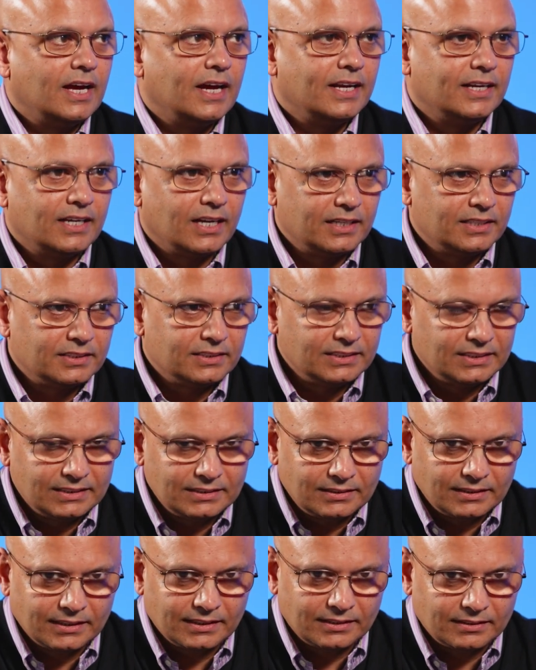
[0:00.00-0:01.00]
And
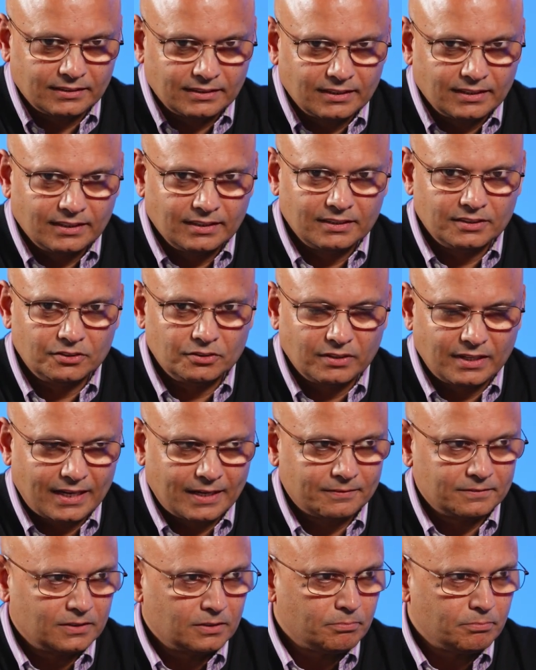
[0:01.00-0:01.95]
underneath it, you have